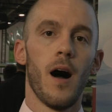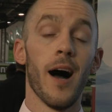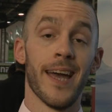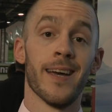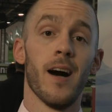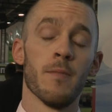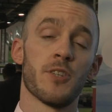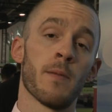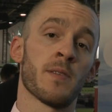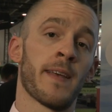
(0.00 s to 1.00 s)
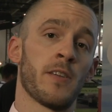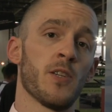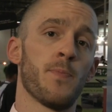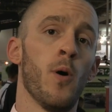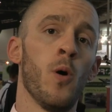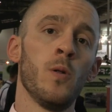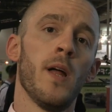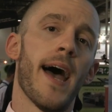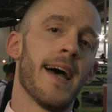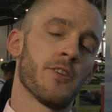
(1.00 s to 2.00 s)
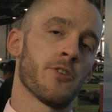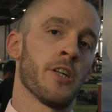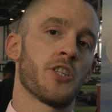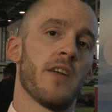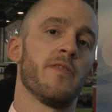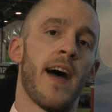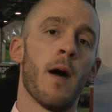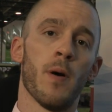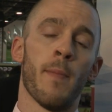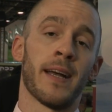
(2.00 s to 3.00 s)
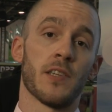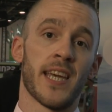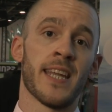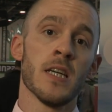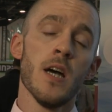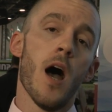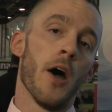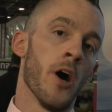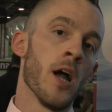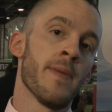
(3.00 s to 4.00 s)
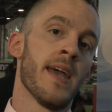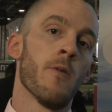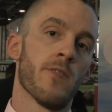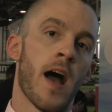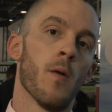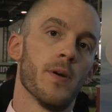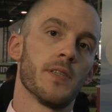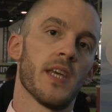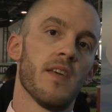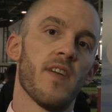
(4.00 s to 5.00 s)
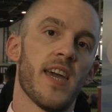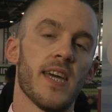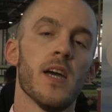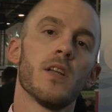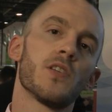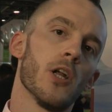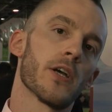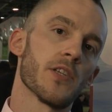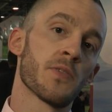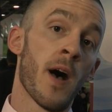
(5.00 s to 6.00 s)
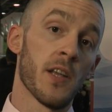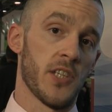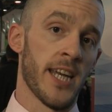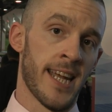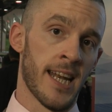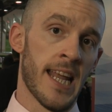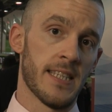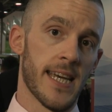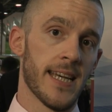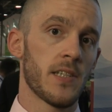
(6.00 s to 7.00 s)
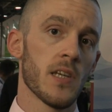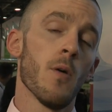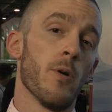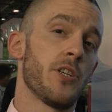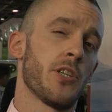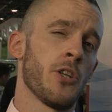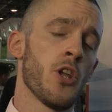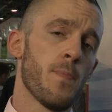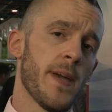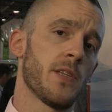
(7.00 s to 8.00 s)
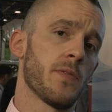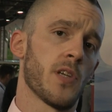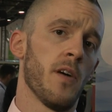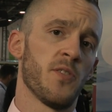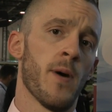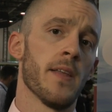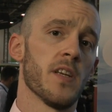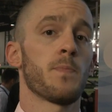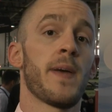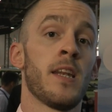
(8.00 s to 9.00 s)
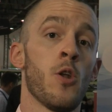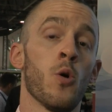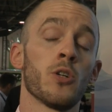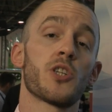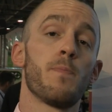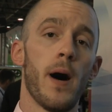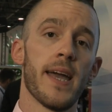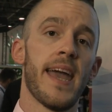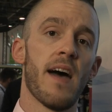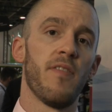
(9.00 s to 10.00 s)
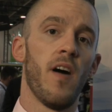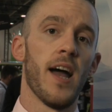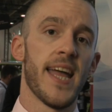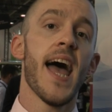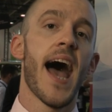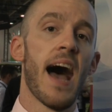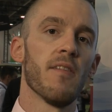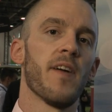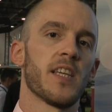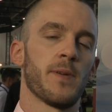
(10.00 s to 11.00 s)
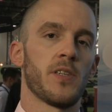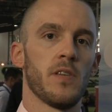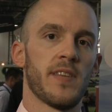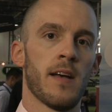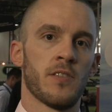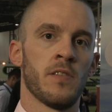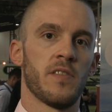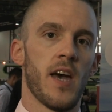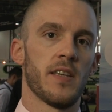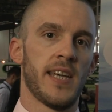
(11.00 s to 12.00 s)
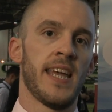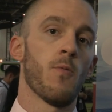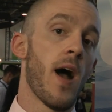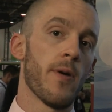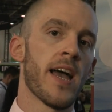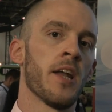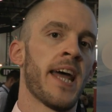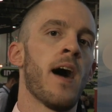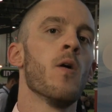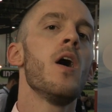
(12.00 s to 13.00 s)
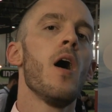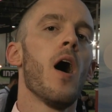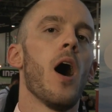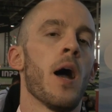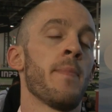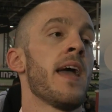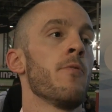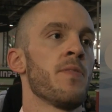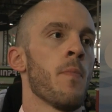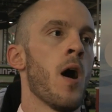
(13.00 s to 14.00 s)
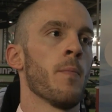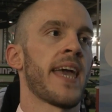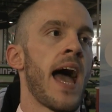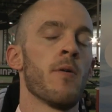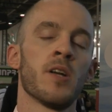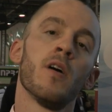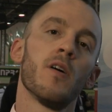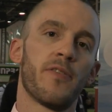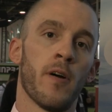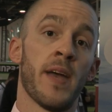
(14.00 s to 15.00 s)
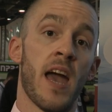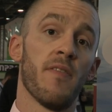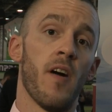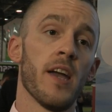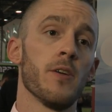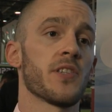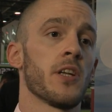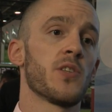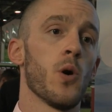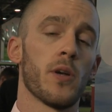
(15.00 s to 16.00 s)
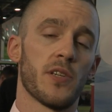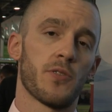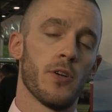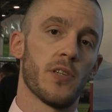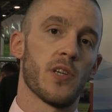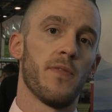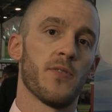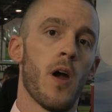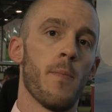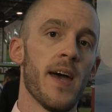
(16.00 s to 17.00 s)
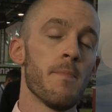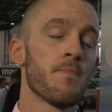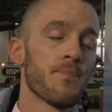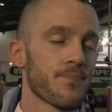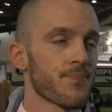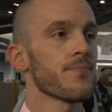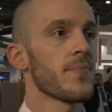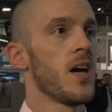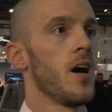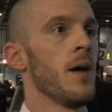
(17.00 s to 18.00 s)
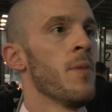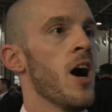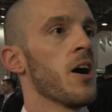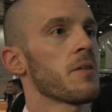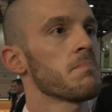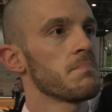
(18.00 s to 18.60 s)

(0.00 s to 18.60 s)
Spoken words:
Hi, I'm James Matthews Paul, Editor-in-Chief of Output Magazine, and I'm here with Output TV to look at SmartSign Analytics, which is a new piece of software that's been launched by EFI at FESPA 2013, where we are now. I'm here with Mark McGowan from EFI, who's going to talk us through the software a bit. Hi, Mark.